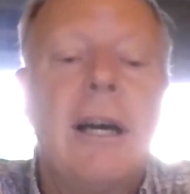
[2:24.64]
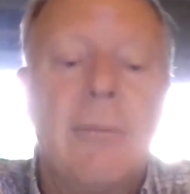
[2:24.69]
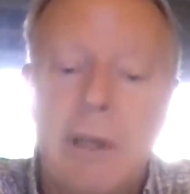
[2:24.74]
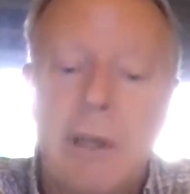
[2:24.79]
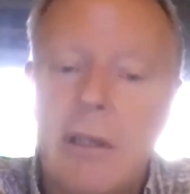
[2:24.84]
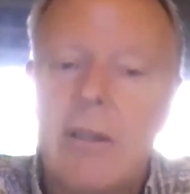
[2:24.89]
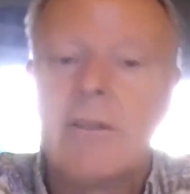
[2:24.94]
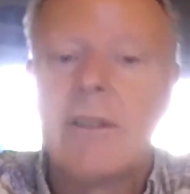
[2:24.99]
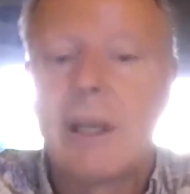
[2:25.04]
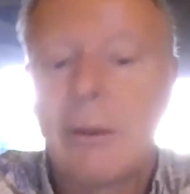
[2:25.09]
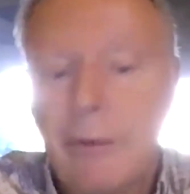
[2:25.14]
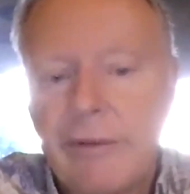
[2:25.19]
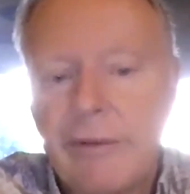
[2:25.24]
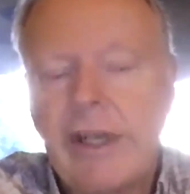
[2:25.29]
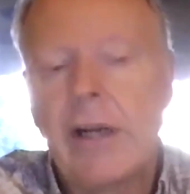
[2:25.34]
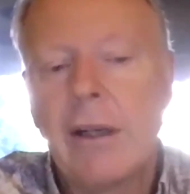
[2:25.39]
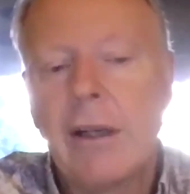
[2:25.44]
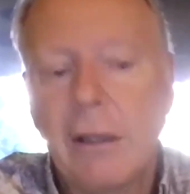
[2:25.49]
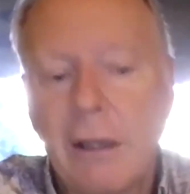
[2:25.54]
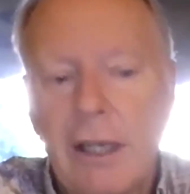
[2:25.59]
But it looks like
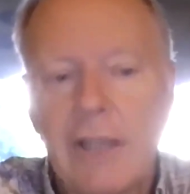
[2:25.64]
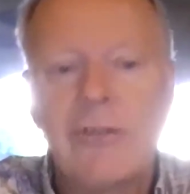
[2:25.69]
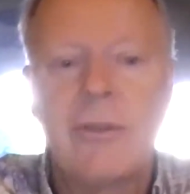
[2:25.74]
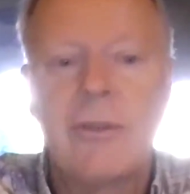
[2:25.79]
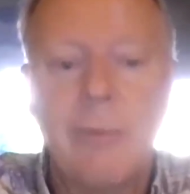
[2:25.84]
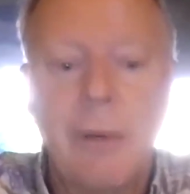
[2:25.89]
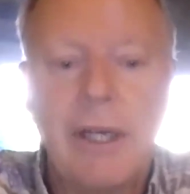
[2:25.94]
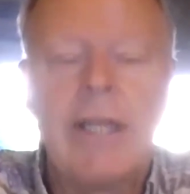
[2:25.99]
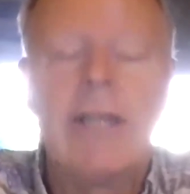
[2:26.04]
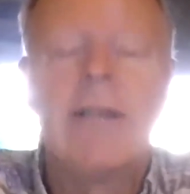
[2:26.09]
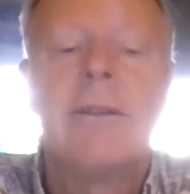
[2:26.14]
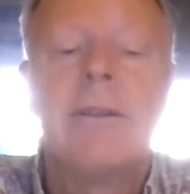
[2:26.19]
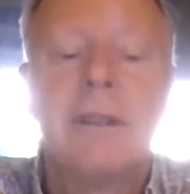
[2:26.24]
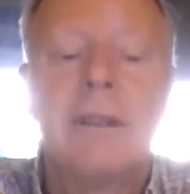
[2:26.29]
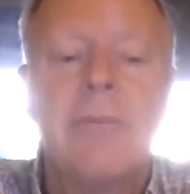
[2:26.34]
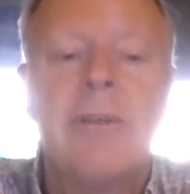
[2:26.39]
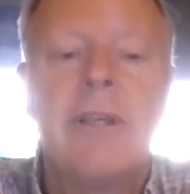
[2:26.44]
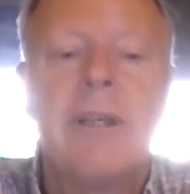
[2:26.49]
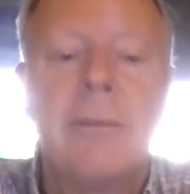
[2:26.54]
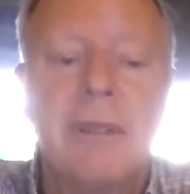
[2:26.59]
we've got a little extra money
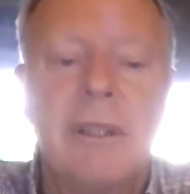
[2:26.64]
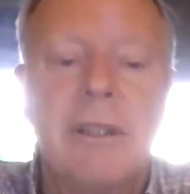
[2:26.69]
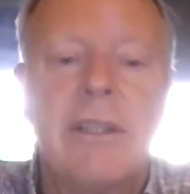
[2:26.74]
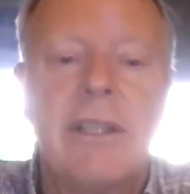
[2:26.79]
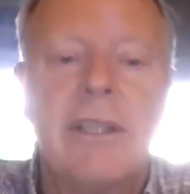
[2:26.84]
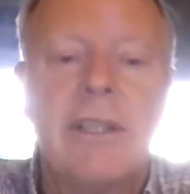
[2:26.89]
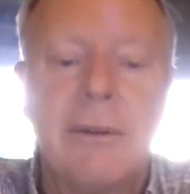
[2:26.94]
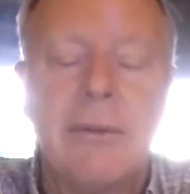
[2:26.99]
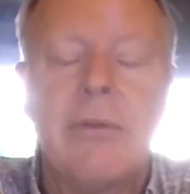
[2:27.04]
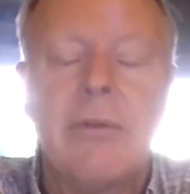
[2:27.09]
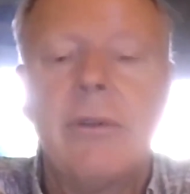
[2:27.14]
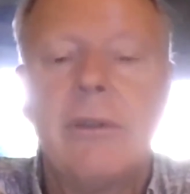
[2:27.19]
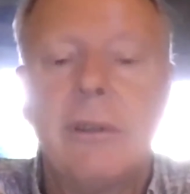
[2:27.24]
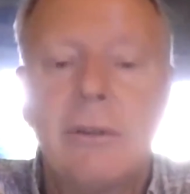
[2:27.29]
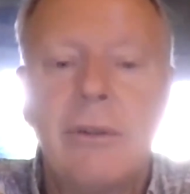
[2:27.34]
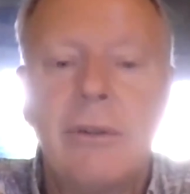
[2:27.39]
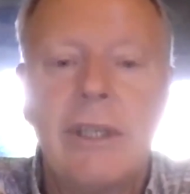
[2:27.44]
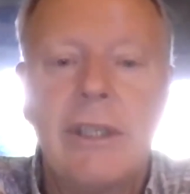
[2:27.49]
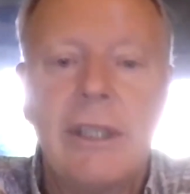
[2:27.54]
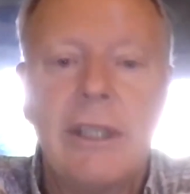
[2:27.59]
to be able to get through
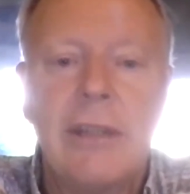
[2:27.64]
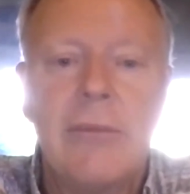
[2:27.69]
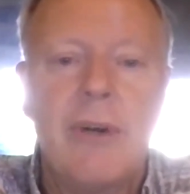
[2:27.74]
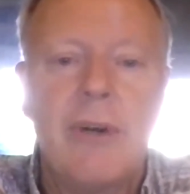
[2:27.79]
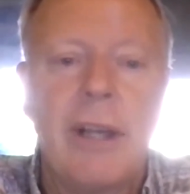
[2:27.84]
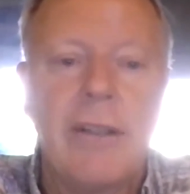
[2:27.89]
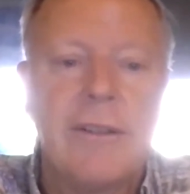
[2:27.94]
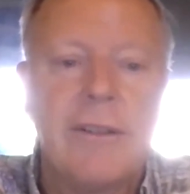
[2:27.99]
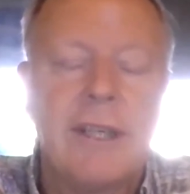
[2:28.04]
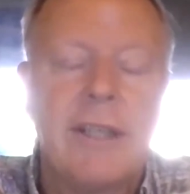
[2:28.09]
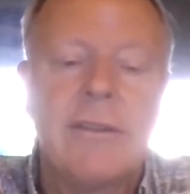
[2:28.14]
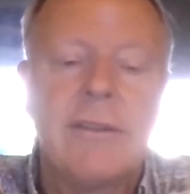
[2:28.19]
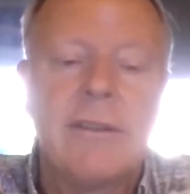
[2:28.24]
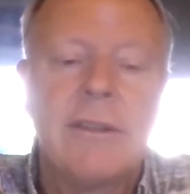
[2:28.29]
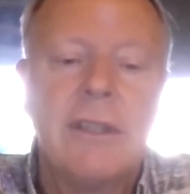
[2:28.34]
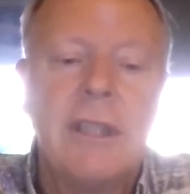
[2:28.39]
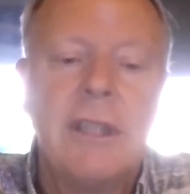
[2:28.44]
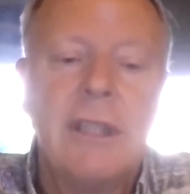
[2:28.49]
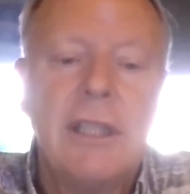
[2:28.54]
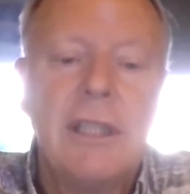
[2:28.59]
the 218
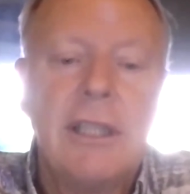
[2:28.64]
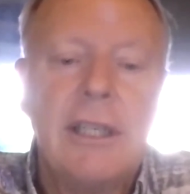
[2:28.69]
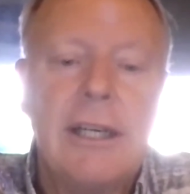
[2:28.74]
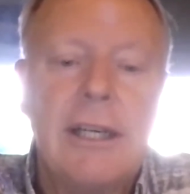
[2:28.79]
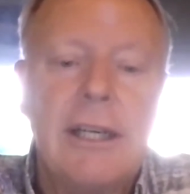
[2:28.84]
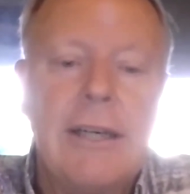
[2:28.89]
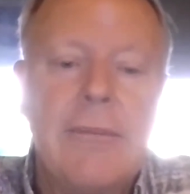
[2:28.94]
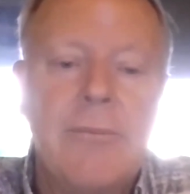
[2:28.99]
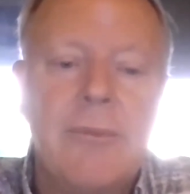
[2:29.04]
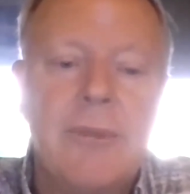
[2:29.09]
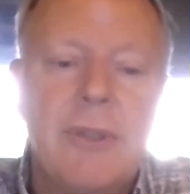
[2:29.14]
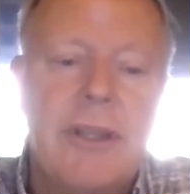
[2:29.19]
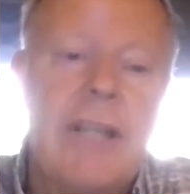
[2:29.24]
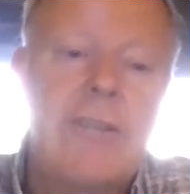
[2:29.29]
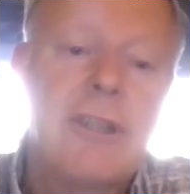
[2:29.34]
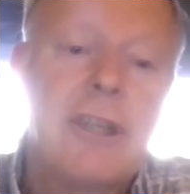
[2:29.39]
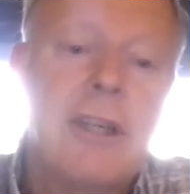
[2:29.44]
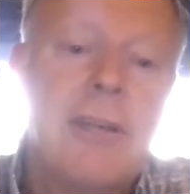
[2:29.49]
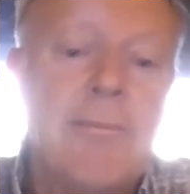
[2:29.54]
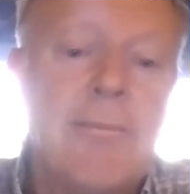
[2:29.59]
process. So
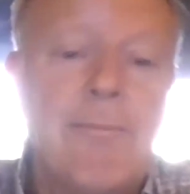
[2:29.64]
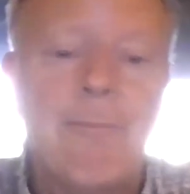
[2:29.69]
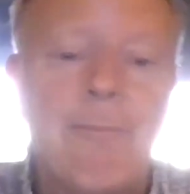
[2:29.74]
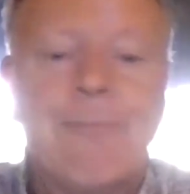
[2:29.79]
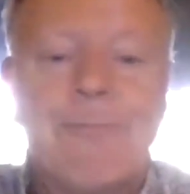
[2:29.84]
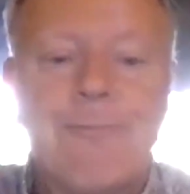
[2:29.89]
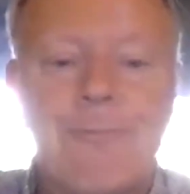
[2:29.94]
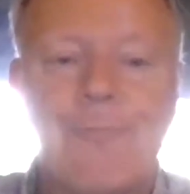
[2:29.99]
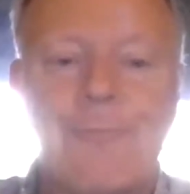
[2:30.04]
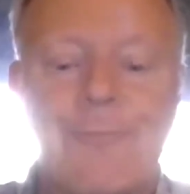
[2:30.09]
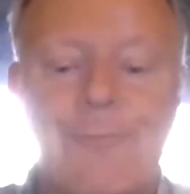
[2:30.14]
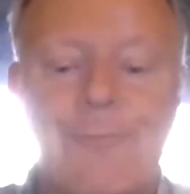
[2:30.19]
that's good.